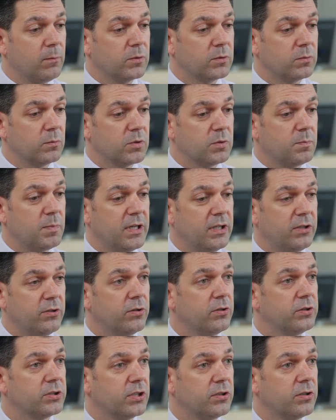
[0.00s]
was being
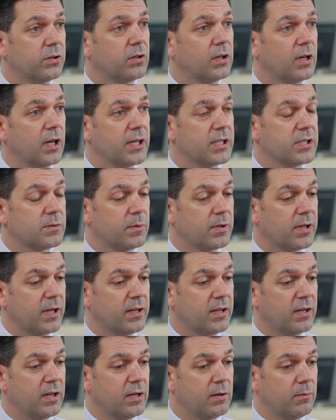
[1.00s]
used and utilised
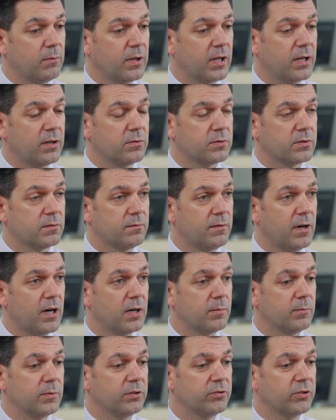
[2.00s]
within those
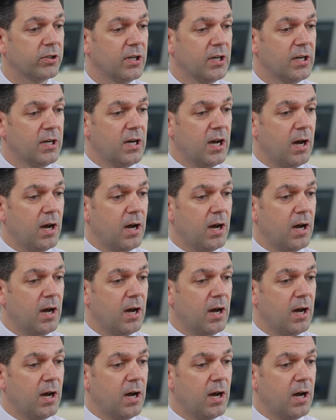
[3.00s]
environments.